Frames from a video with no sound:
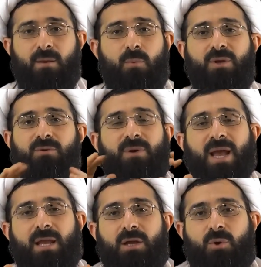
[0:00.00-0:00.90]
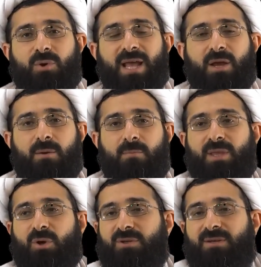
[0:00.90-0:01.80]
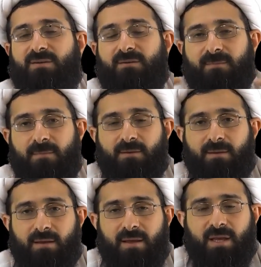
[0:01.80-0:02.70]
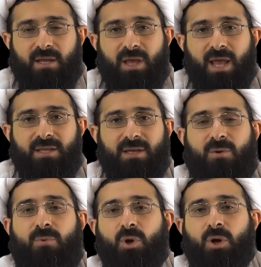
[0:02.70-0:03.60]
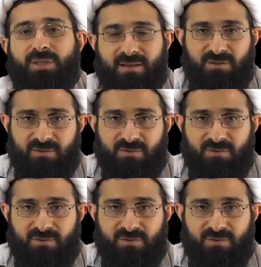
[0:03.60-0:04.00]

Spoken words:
With fire you cannot build a garden of God.